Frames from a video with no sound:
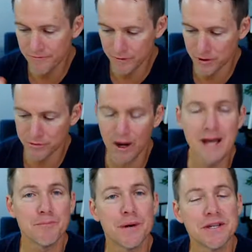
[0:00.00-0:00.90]

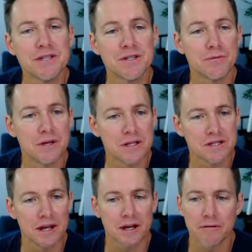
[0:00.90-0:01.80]
great pieces of real
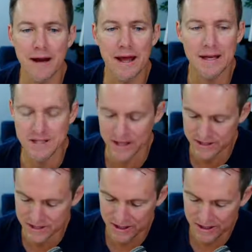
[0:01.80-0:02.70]
estate, great
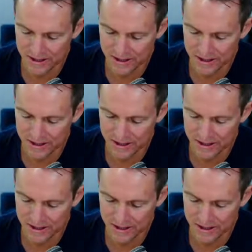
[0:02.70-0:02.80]
assets,